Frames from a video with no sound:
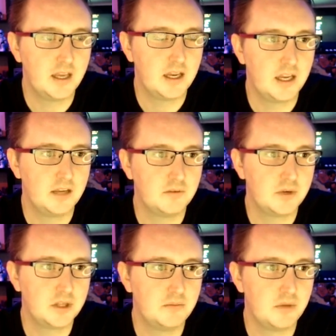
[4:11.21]
and
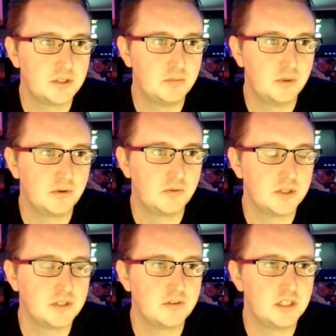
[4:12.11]
one of the most important
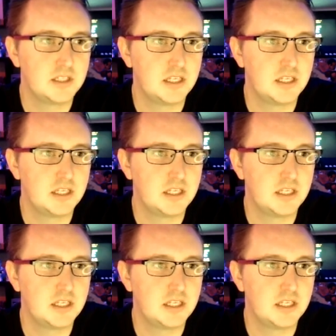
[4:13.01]
ones for you to